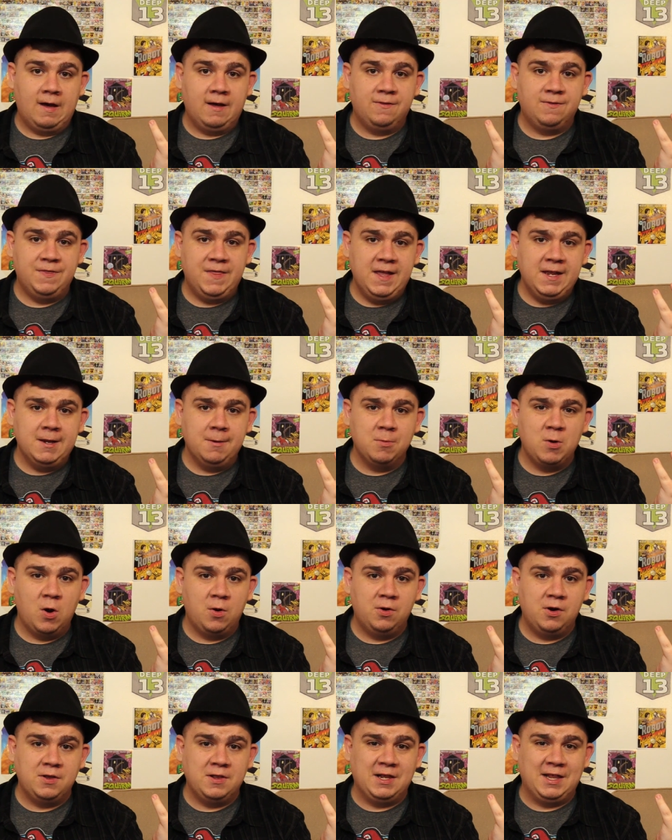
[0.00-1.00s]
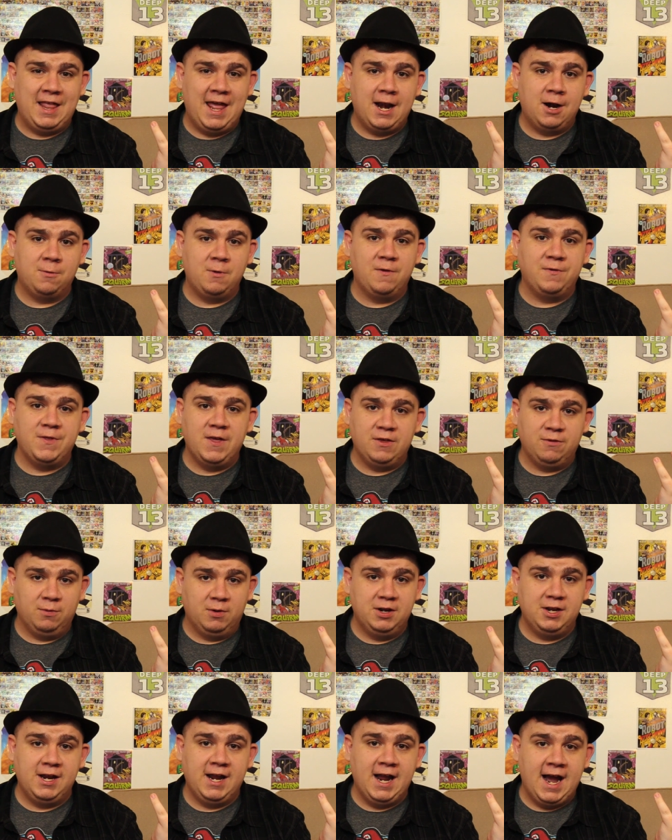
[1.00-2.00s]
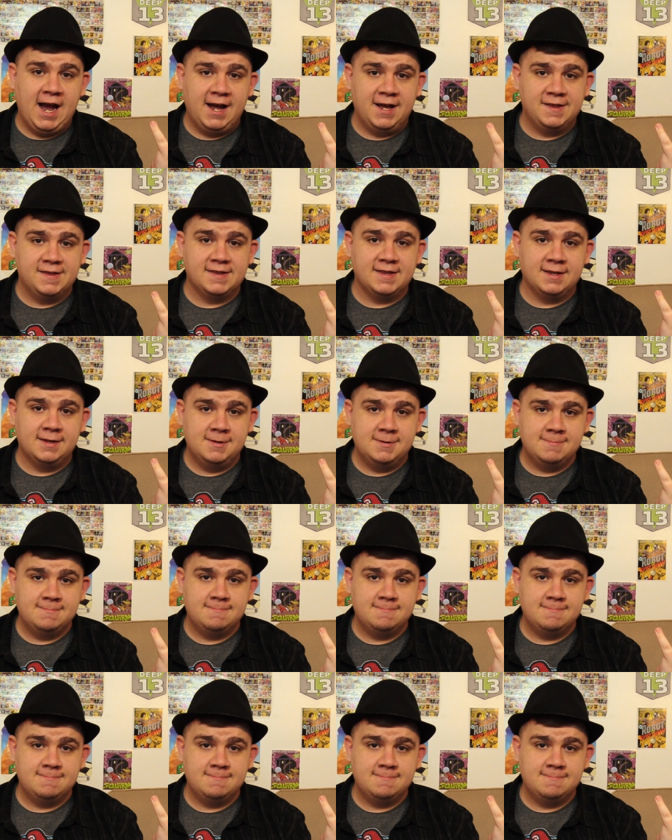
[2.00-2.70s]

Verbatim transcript: I think I'm going on the latter with this one, you guys.